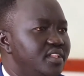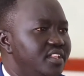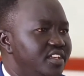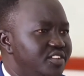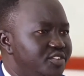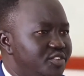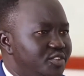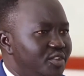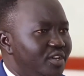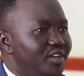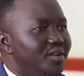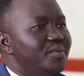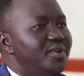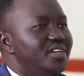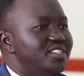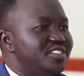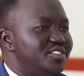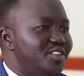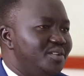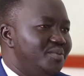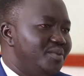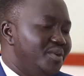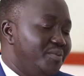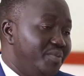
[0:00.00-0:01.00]
Let's talk
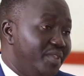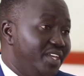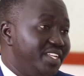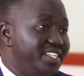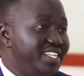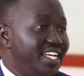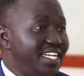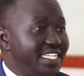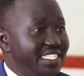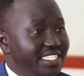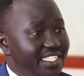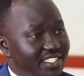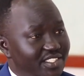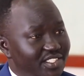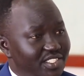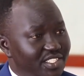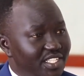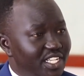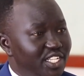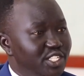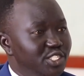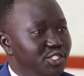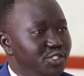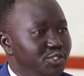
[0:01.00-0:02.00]
about some of the
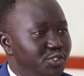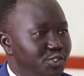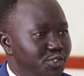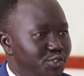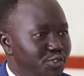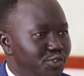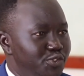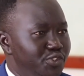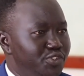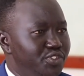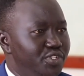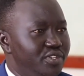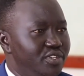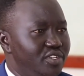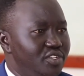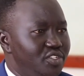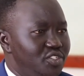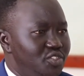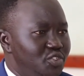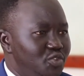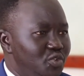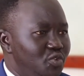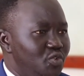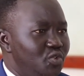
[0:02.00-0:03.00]
tactics that you use
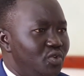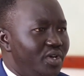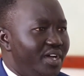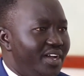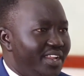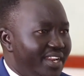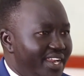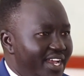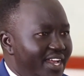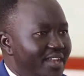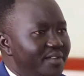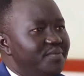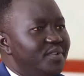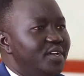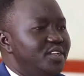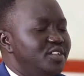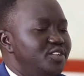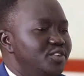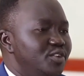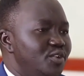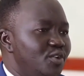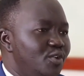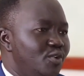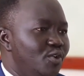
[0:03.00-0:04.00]
to arrive
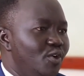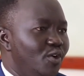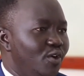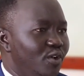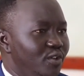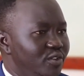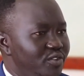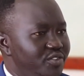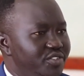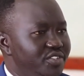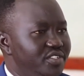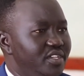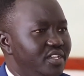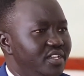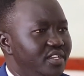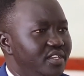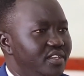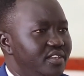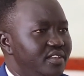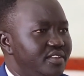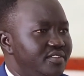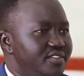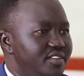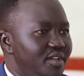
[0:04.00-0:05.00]
at your goals,
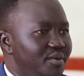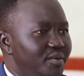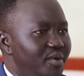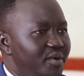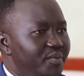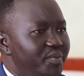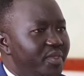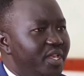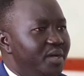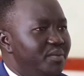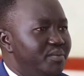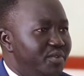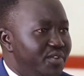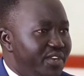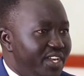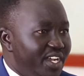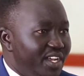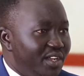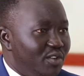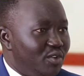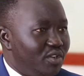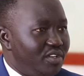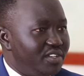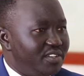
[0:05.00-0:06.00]
some of them
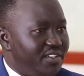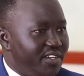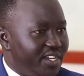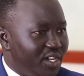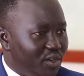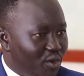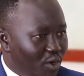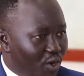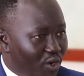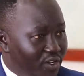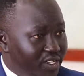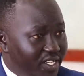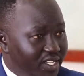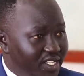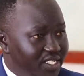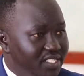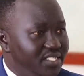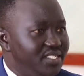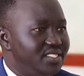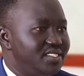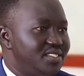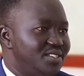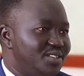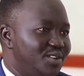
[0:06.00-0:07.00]

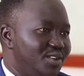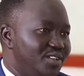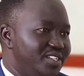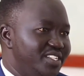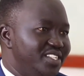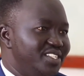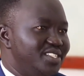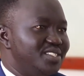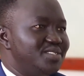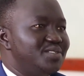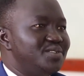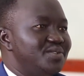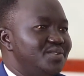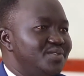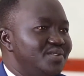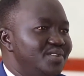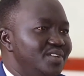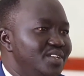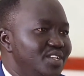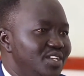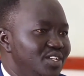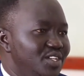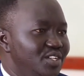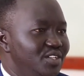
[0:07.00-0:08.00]
draconian, according
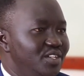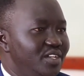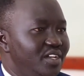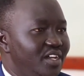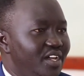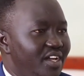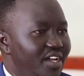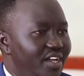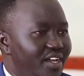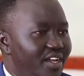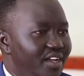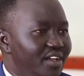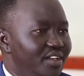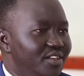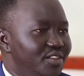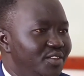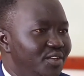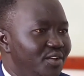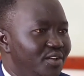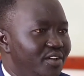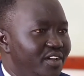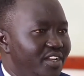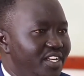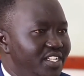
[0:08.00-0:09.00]
to
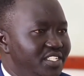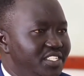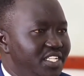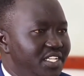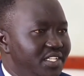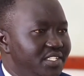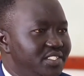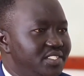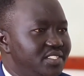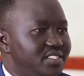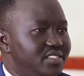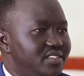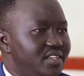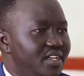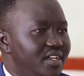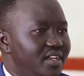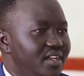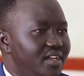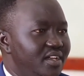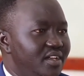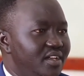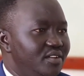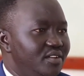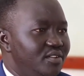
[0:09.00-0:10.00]
your critics.
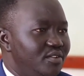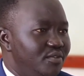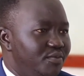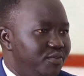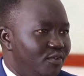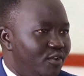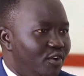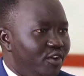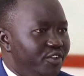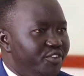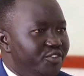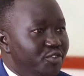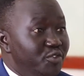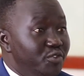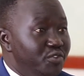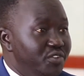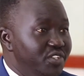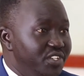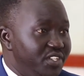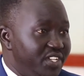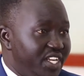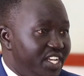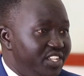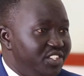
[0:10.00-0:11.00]
Of course, you
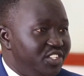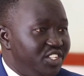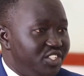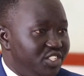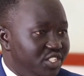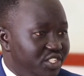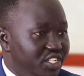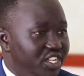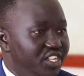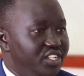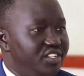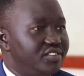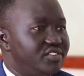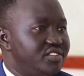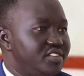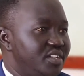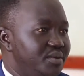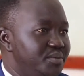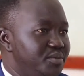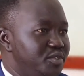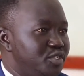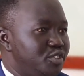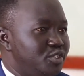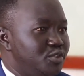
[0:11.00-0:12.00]
deregistered
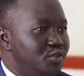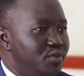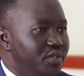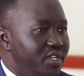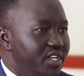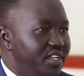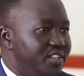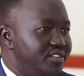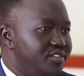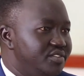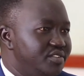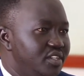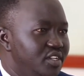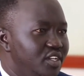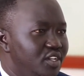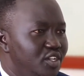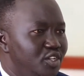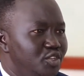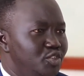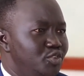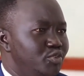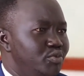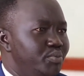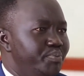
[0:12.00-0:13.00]
some students,
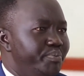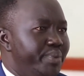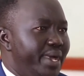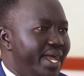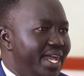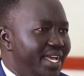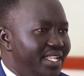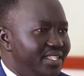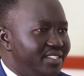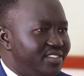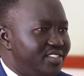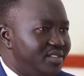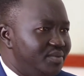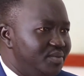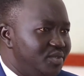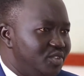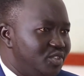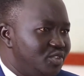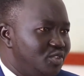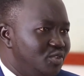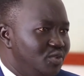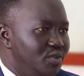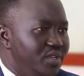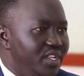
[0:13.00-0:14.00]
you banned
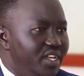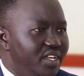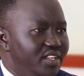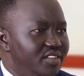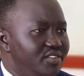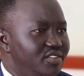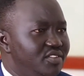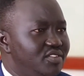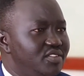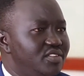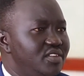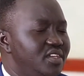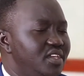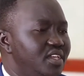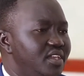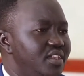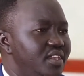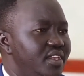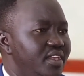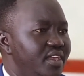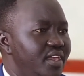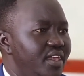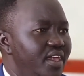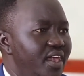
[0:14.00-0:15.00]
some students,
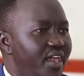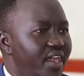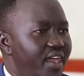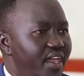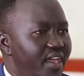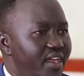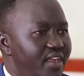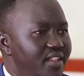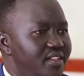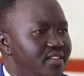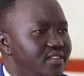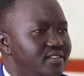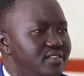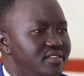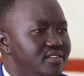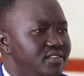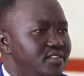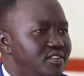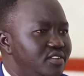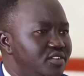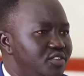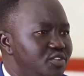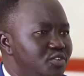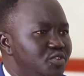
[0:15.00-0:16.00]
and
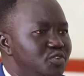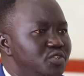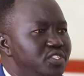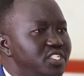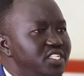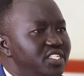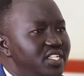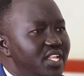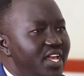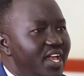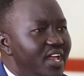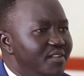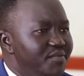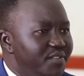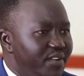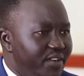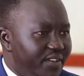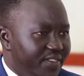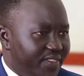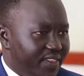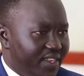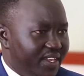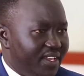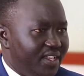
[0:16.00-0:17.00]
you did
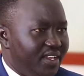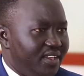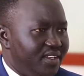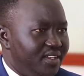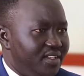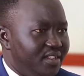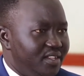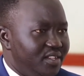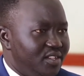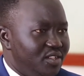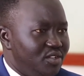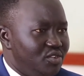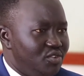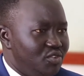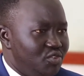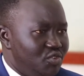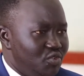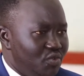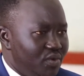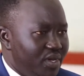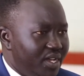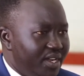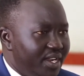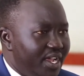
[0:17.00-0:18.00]
everything
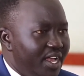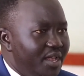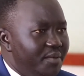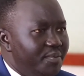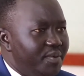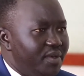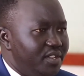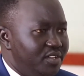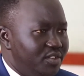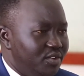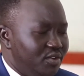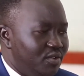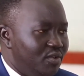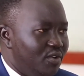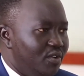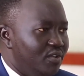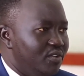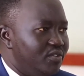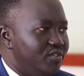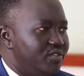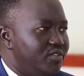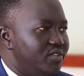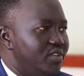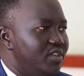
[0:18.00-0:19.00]
to arrive at your
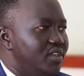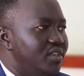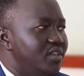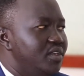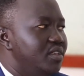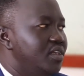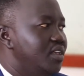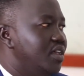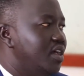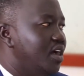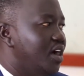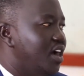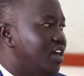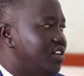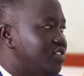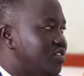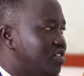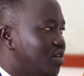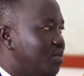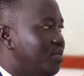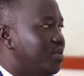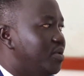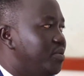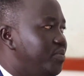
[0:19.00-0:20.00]
goals. Are
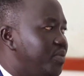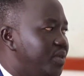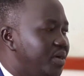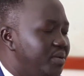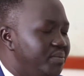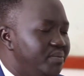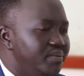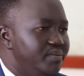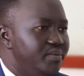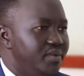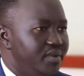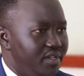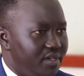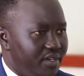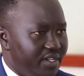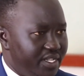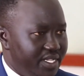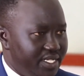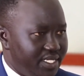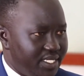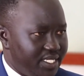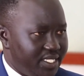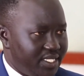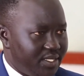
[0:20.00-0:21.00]
some of them
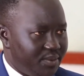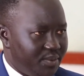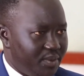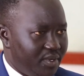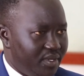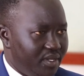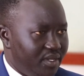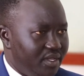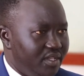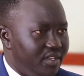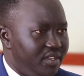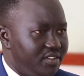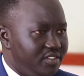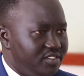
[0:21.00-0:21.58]
regrettable?